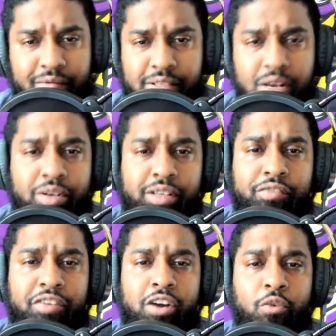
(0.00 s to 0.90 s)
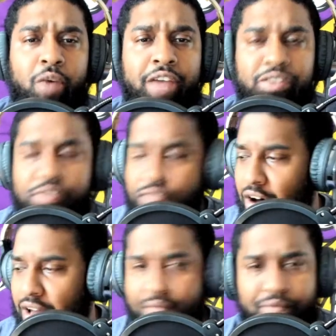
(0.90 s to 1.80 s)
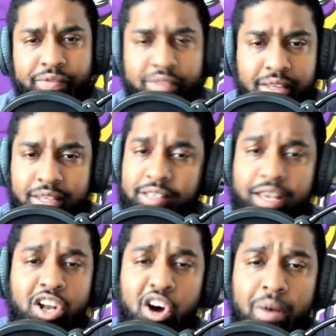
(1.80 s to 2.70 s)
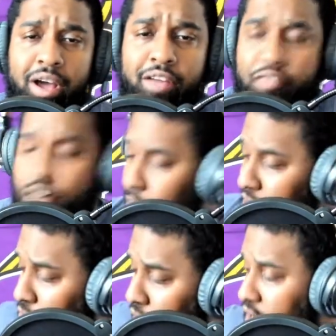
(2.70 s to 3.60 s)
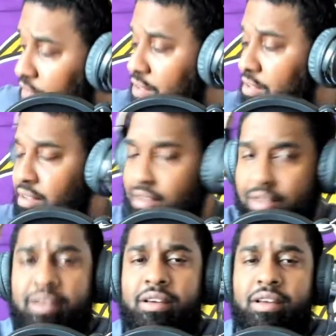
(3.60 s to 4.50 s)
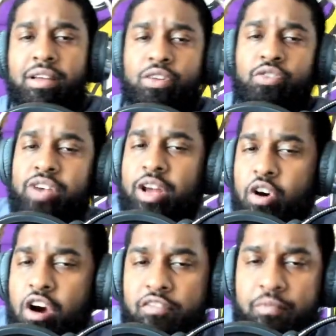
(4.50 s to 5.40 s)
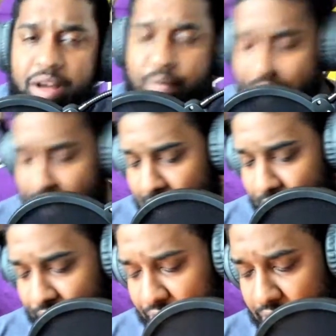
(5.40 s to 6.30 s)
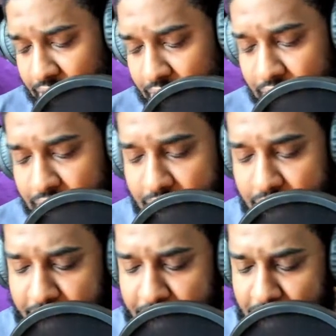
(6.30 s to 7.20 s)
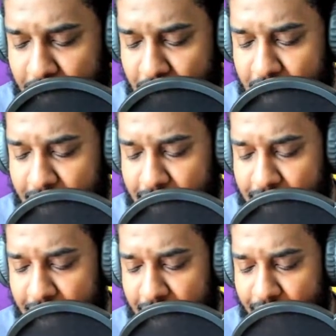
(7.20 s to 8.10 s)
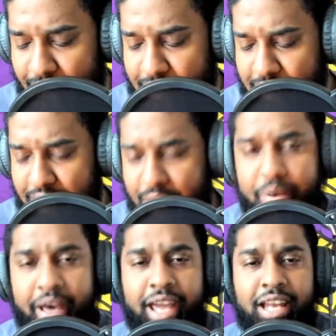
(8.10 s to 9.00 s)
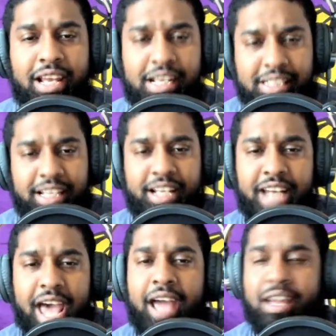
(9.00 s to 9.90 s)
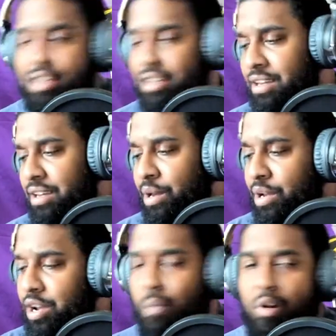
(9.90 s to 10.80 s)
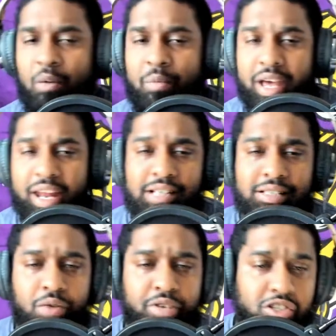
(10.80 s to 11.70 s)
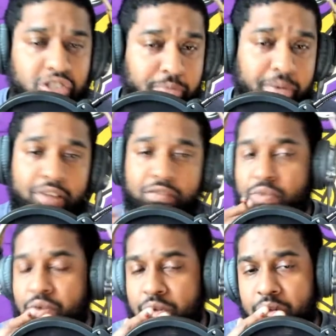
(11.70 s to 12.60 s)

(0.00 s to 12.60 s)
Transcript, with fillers: So this the fucking Ravens' fault. This ain't nobody fault but the Ravens. You can try to offer my man a deal like that to get paid less than that. Come on, man. That's so disrespectful.